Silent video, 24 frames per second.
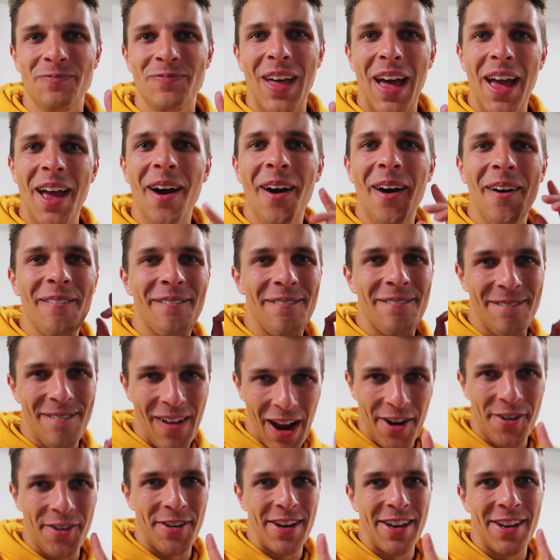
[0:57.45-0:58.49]
They are
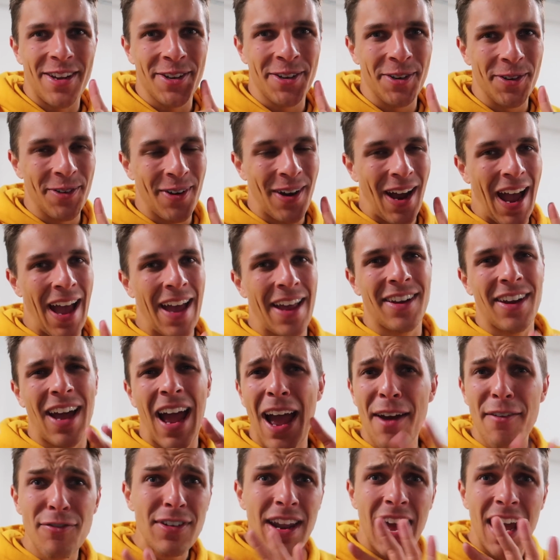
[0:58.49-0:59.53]
very cool, and I
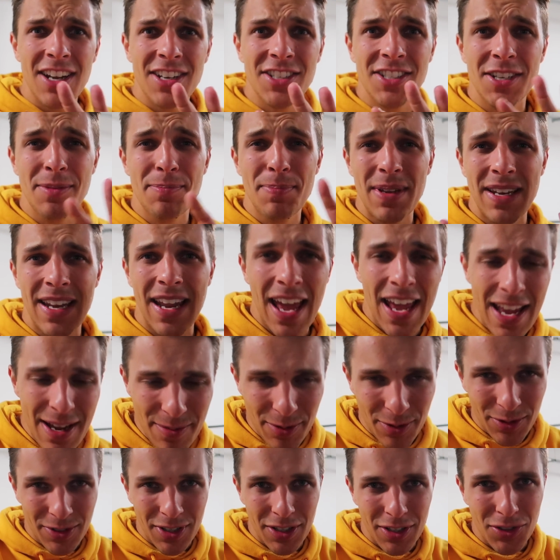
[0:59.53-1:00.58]
haven't actually been
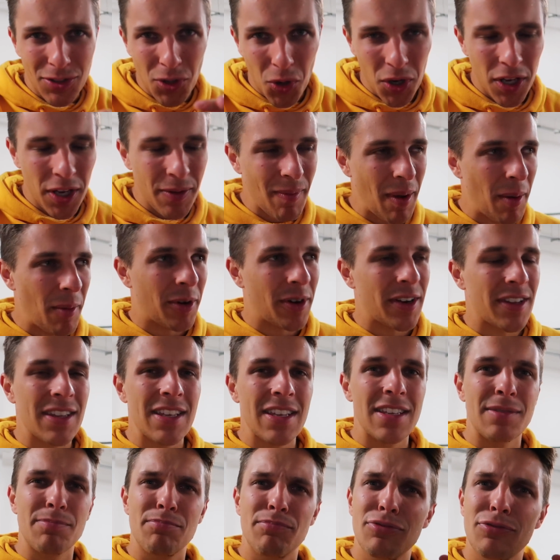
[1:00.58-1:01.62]
able to document one of
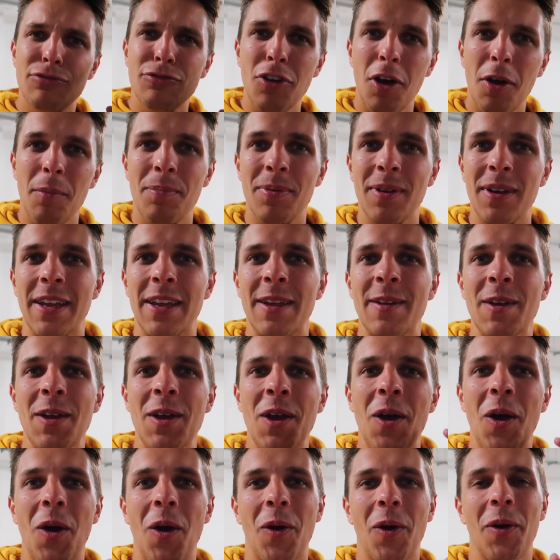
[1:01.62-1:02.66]
these properly
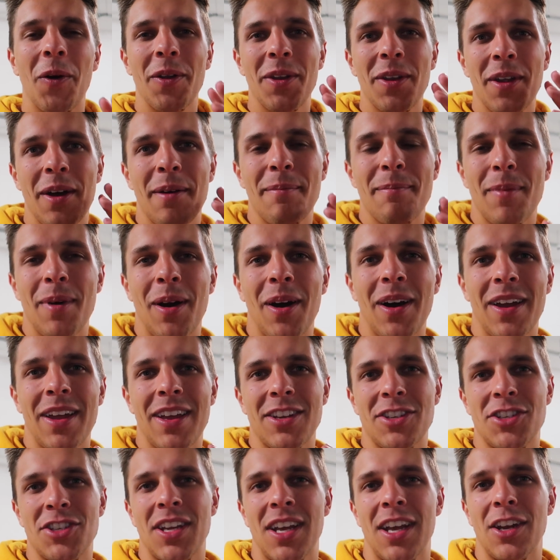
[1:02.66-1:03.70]
on
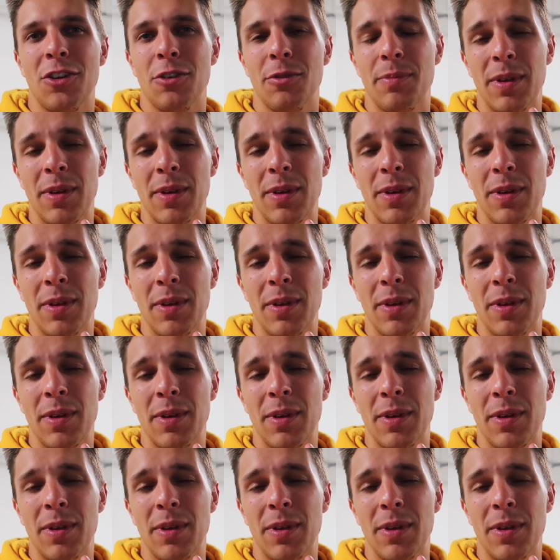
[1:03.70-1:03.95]
my channel